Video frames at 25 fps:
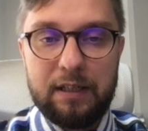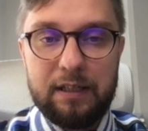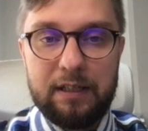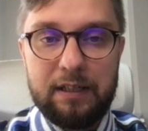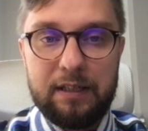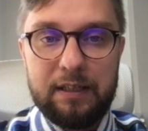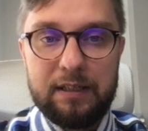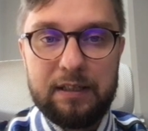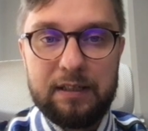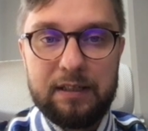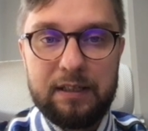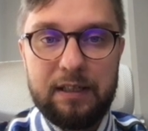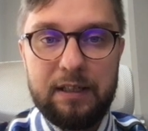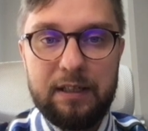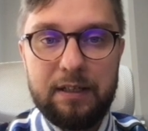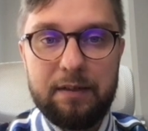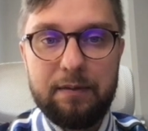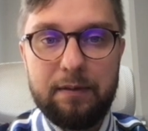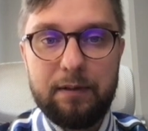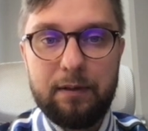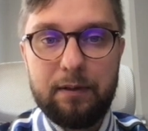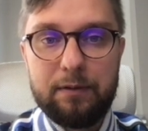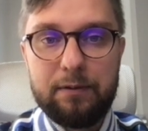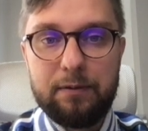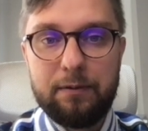is
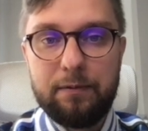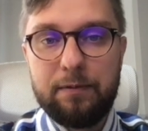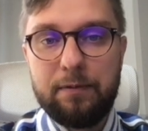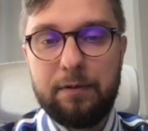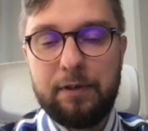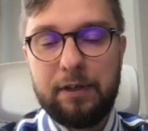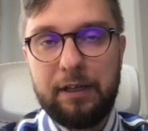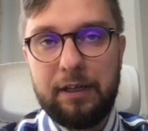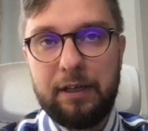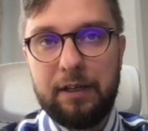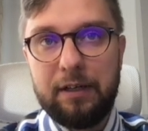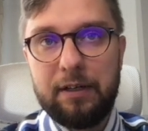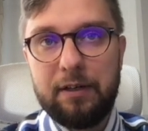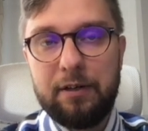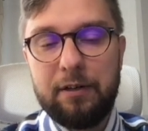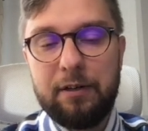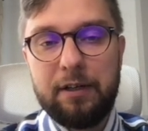equal to 3.